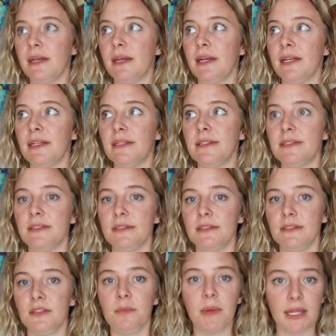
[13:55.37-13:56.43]
And
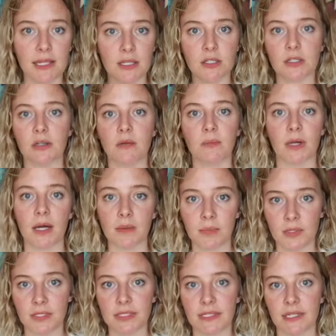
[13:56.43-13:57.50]
you make each little block,
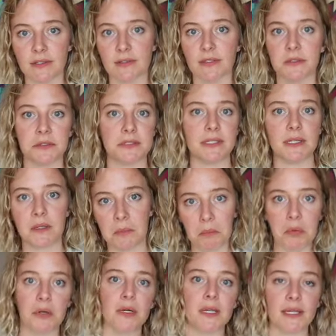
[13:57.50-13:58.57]
put it together, and it looks like a
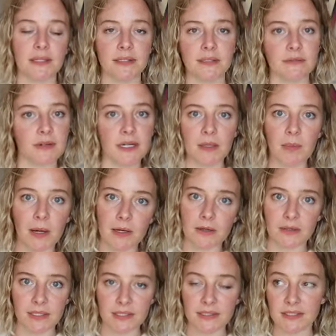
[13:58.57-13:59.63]
bookcase of Harry Potter
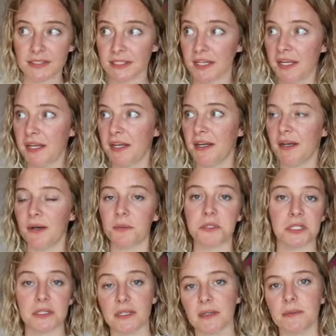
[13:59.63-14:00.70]
things,
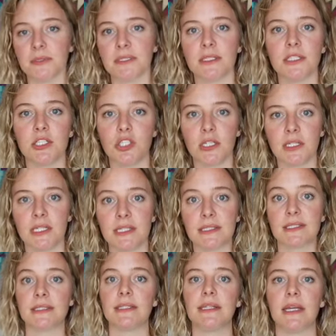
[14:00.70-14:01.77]
which I thought was
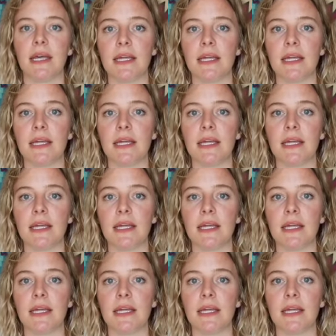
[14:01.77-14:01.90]
genius.